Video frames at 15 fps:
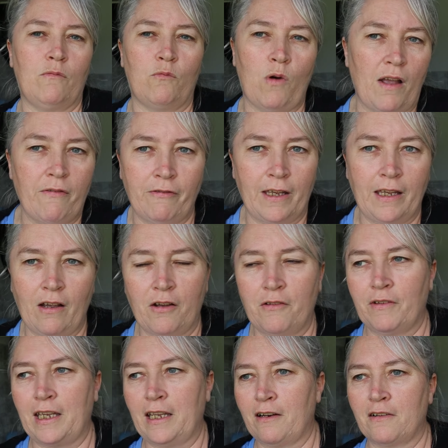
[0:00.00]
wifey
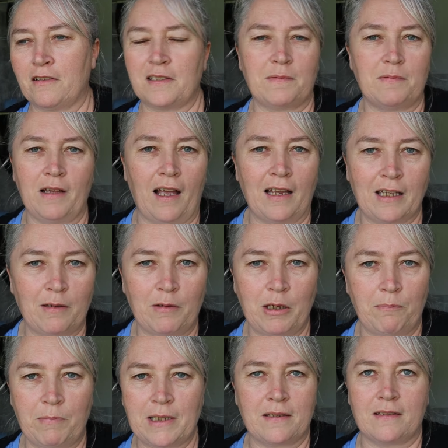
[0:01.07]
over here is like
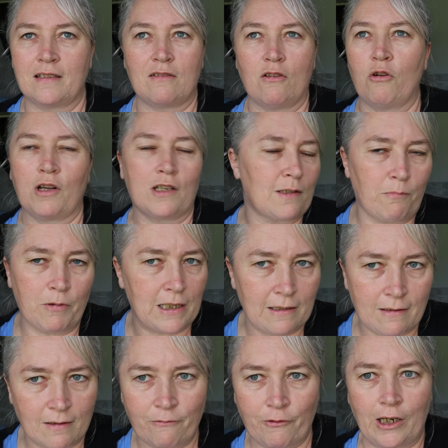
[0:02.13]
your bestest, longest,
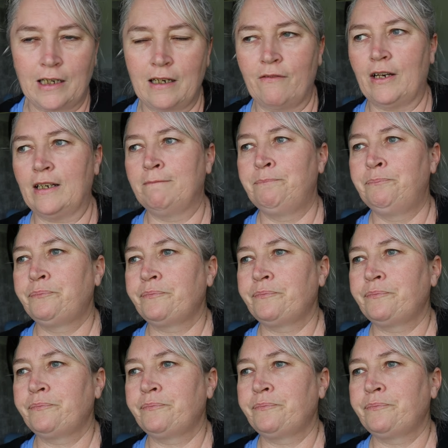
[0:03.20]
bestest friend ever.